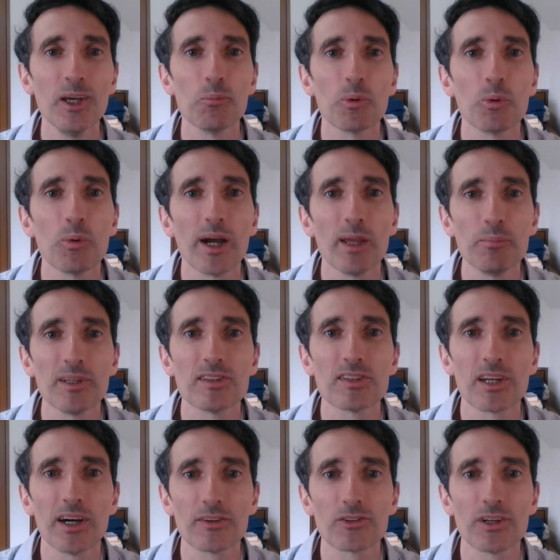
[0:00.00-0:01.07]
What
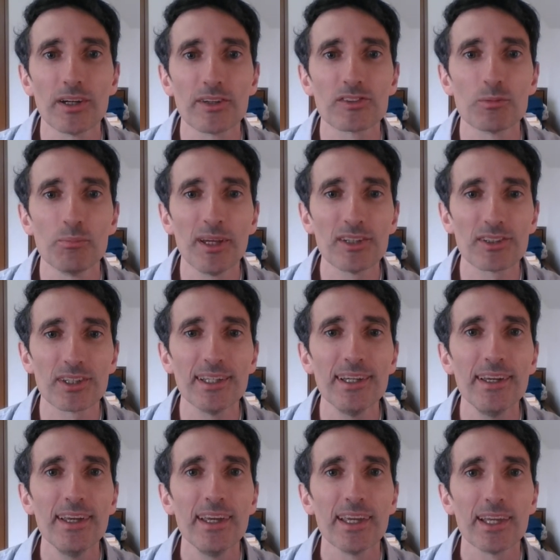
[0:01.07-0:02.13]
MBTI tries to measure
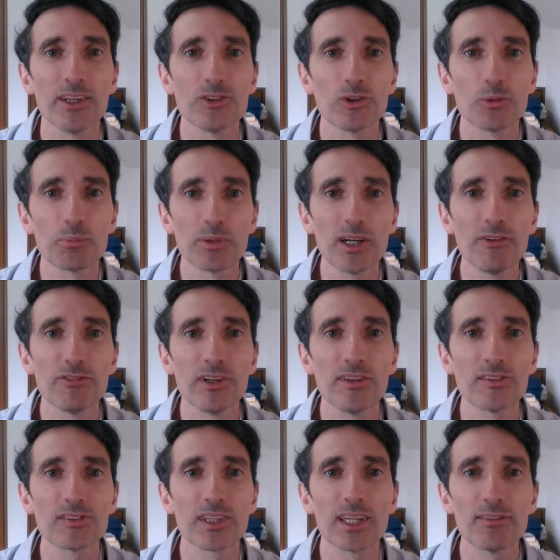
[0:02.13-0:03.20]
is your
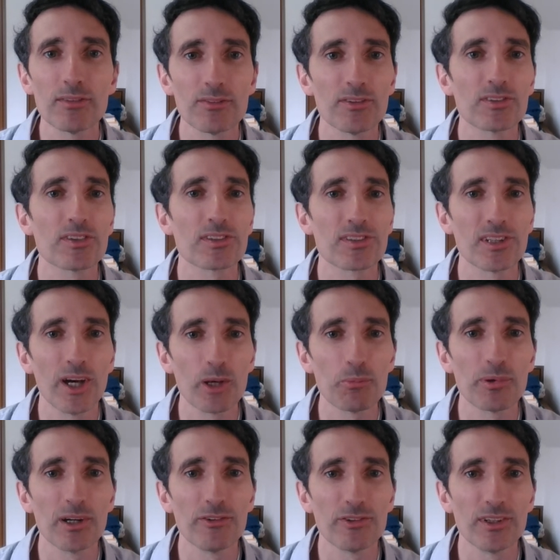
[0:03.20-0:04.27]
preference, even if it's a slight
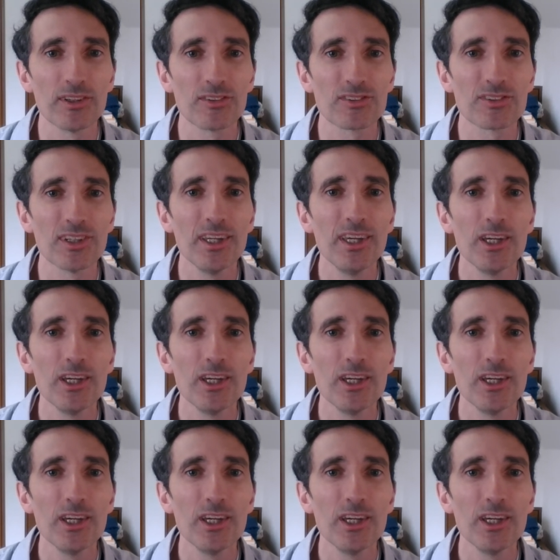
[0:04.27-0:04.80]
preference,